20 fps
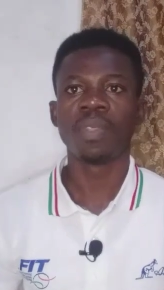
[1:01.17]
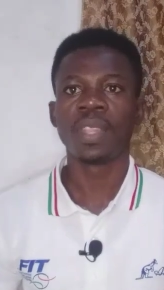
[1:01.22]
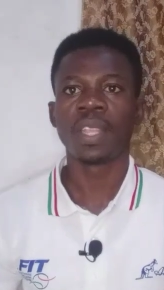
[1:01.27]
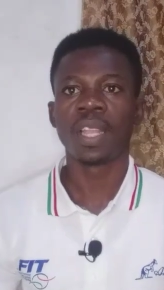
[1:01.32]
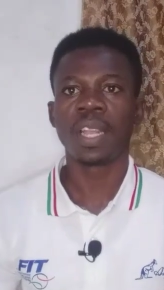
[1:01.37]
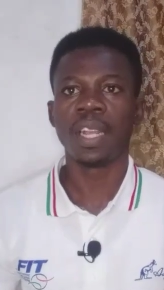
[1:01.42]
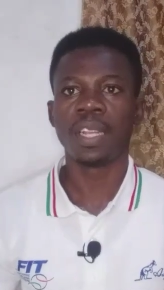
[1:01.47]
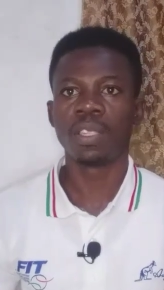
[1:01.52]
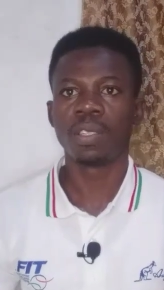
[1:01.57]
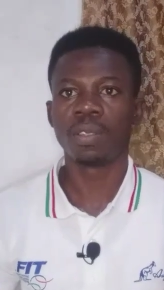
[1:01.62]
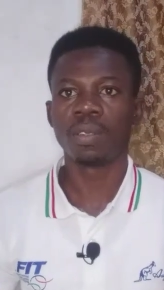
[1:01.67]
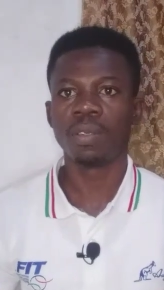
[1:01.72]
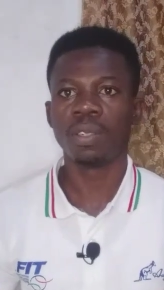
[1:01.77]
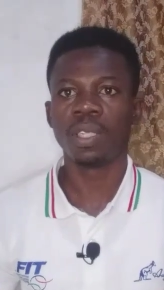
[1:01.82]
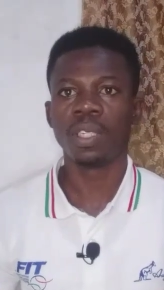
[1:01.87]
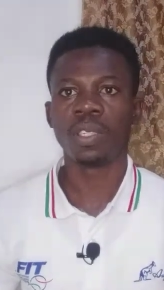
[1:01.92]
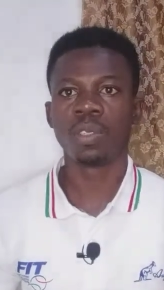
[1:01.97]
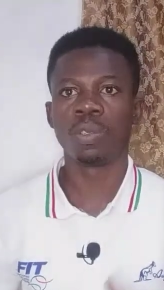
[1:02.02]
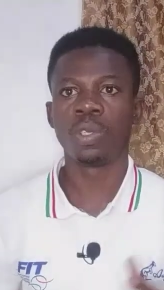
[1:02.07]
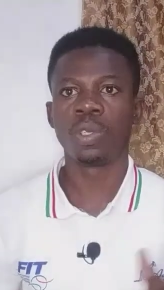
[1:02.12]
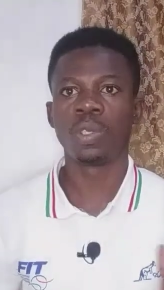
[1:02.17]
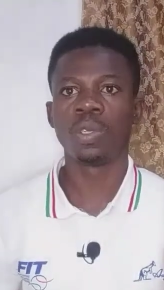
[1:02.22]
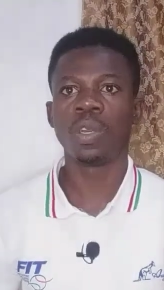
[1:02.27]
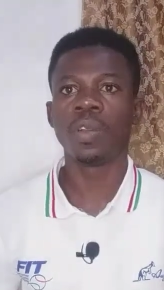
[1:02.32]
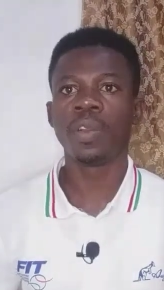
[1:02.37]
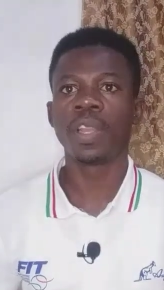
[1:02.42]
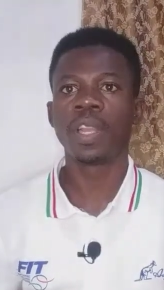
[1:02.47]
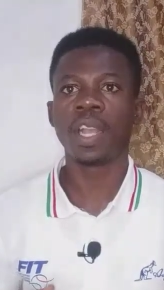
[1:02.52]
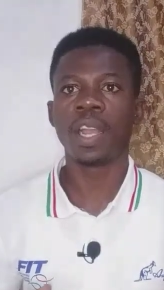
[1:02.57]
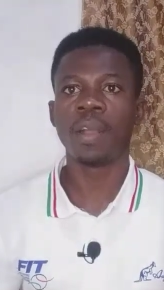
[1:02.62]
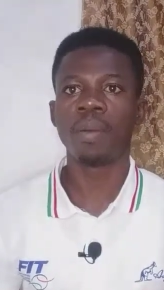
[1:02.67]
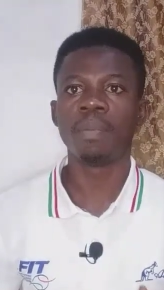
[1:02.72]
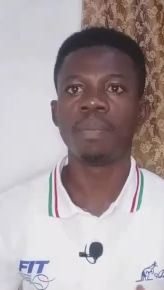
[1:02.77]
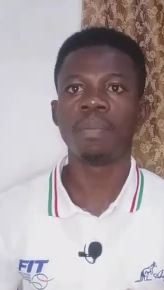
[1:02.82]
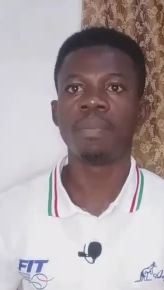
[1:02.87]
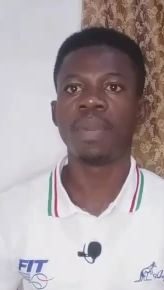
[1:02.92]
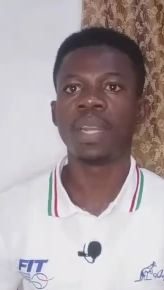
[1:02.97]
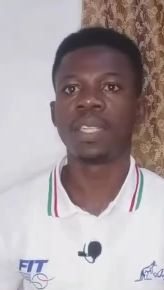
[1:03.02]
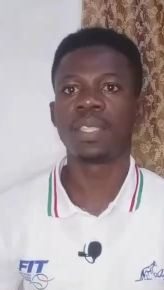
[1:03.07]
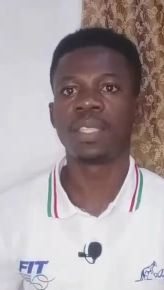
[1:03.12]
cancelled. It will surely come,
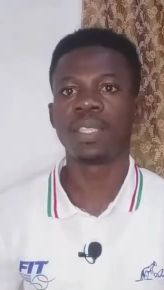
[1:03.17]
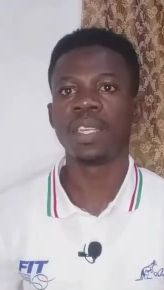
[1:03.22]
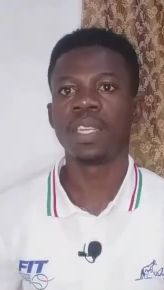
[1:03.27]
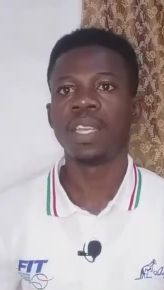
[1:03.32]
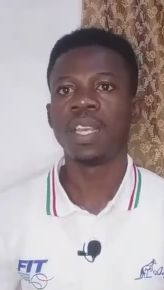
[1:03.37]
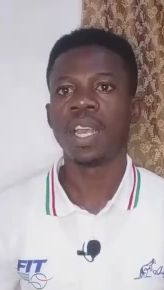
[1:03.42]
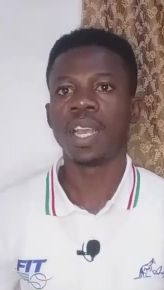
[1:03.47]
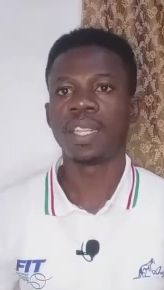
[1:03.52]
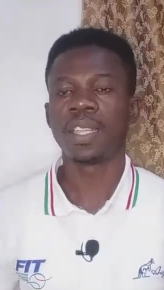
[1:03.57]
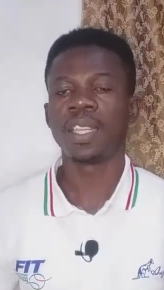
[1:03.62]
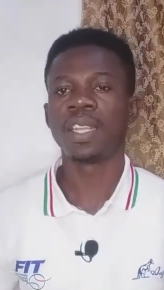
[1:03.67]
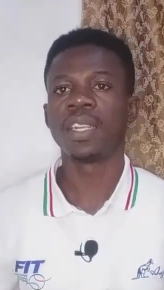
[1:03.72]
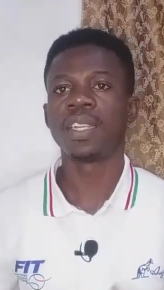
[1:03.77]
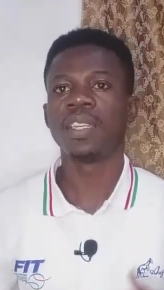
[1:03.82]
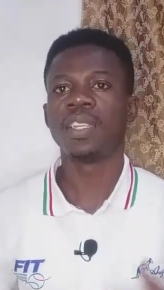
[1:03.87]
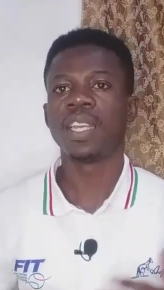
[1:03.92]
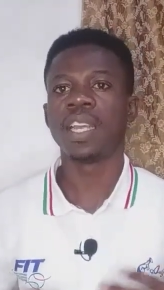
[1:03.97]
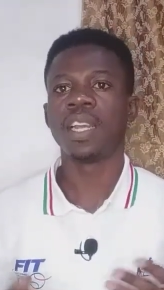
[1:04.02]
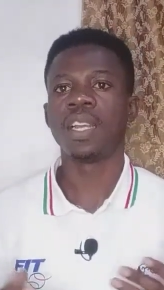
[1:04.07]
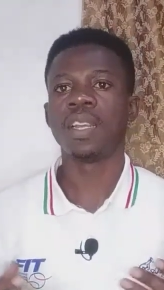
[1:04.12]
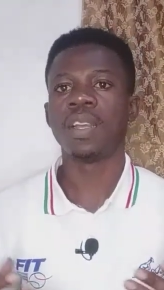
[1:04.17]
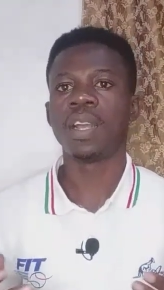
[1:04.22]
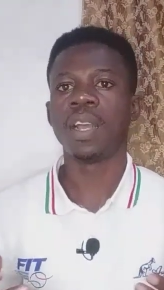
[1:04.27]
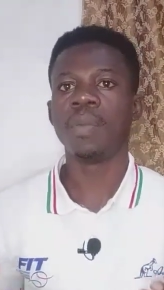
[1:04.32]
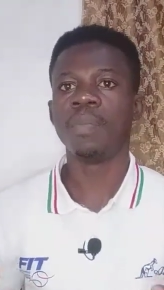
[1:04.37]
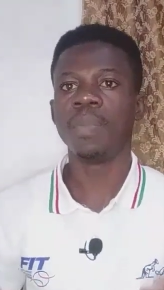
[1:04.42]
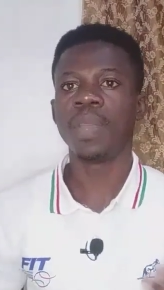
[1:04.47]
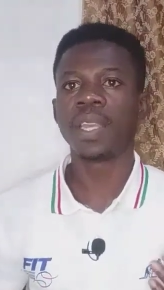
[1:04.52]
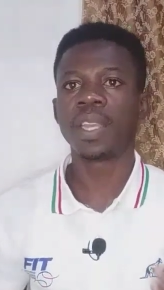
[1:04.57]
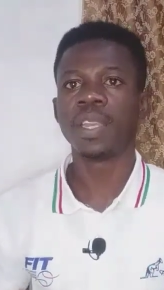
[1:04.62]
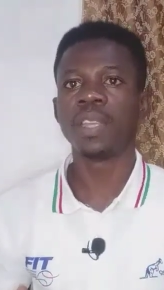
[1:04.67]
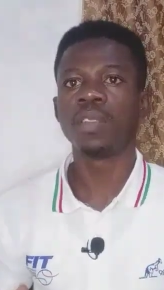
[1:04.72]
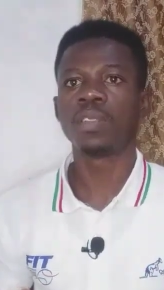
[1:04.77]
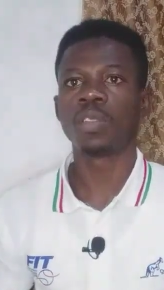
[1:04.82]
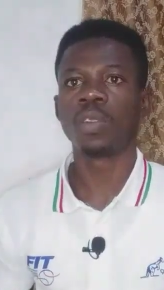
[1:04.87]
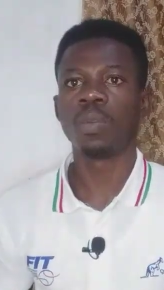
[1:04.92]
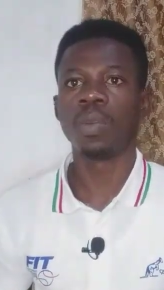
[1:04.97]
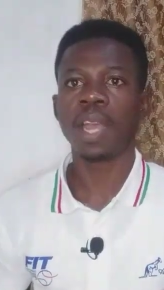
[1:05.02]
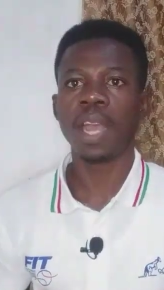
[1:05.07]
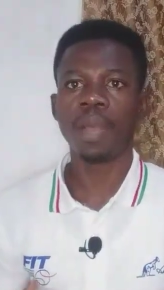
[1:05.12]
but I think they are, are making
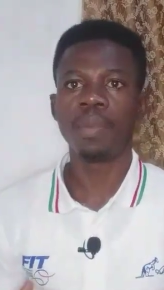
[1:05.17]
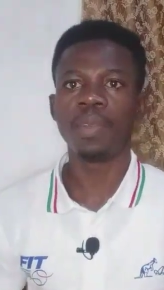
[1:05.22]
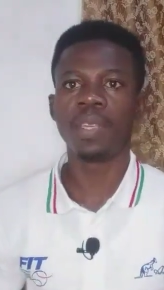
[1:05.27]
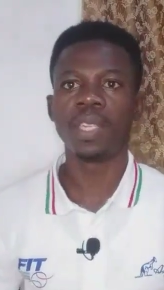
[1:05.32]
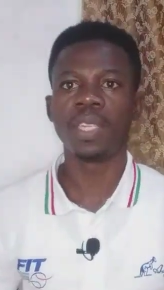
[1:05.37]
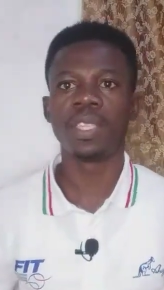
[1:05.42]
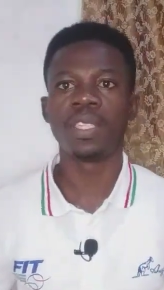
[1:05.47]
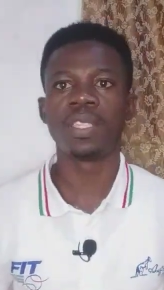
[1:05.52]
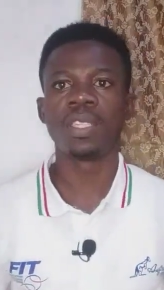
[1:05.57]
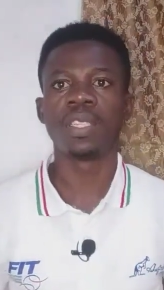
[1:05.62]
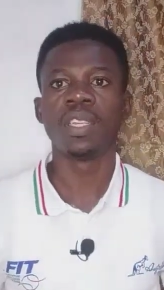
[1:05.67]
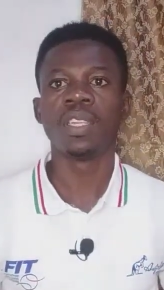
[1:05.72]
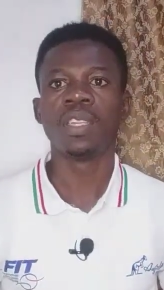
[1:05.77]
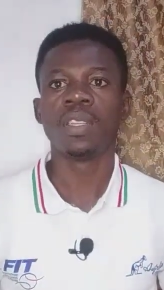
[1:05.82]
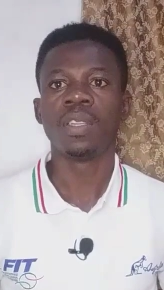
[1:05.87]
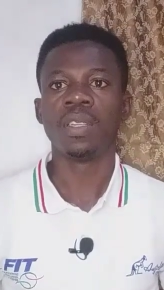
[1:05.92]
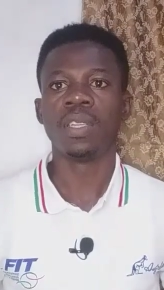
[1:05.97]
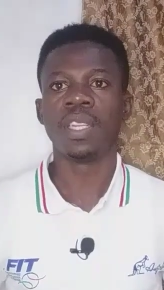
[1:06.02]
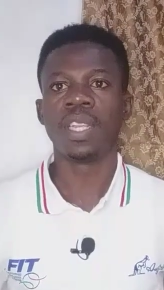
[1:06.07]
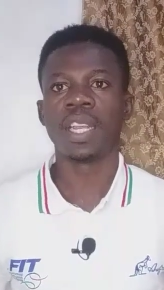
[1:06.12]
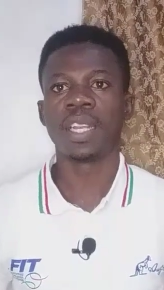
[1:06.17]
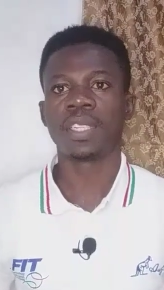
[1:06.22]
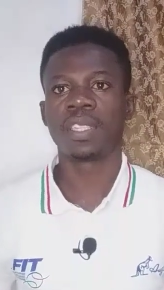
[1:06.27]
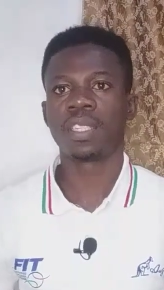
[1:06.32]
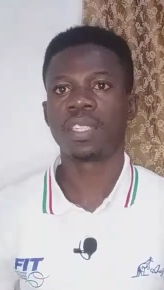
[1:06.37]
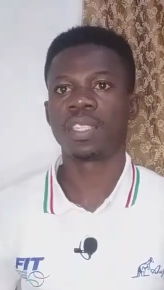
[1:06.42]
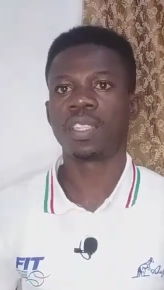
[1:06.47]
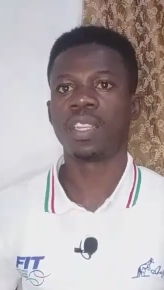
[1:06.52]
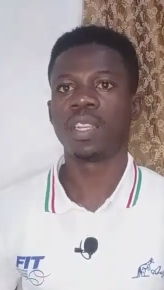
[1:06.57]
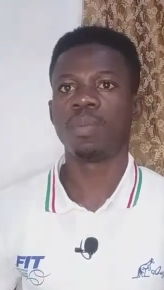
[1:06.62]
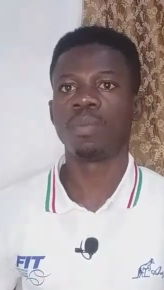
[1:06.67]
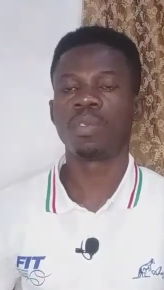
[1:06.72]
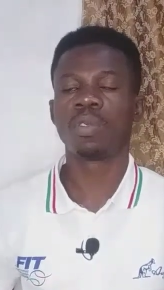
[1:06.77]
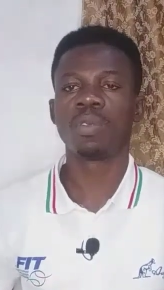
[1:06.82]
some updates in their system.